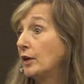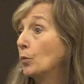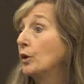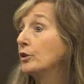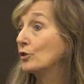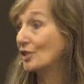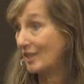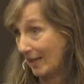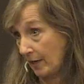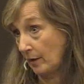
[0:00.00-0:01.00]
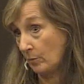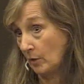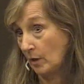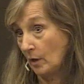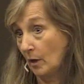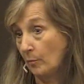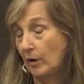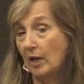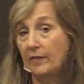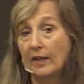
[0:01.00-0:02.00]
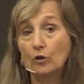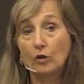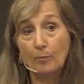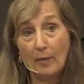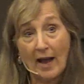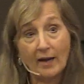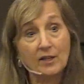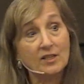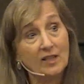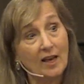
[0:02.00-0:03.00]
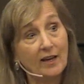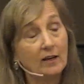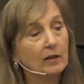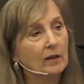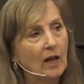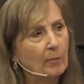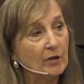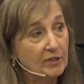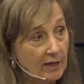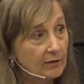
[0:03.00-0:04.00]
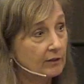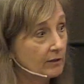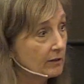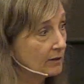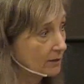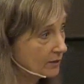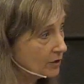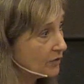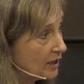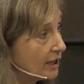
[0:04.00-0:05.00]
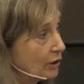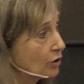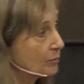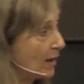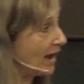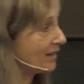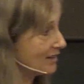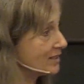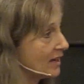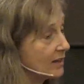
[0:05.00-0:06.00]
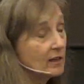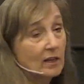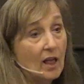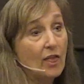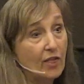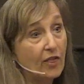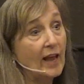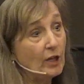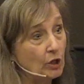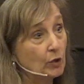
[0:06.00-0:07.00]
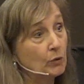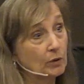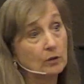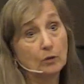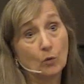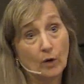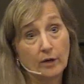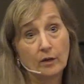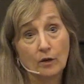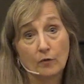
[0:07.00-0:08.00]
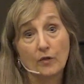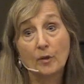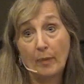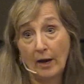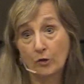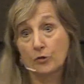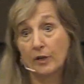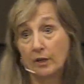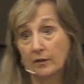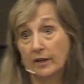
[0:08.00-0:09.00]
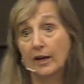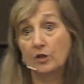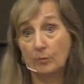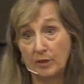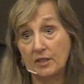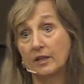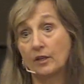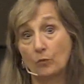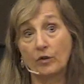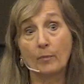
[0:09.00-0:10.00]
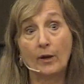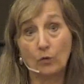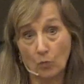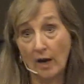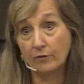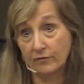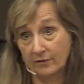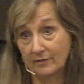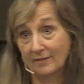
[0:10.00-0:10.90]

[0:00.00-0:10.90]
it when you're setting them, but can they look back and say, how about David? Do you think he looked back and said, thank you, Lord, for the boundary that I should be sticking with my own wife?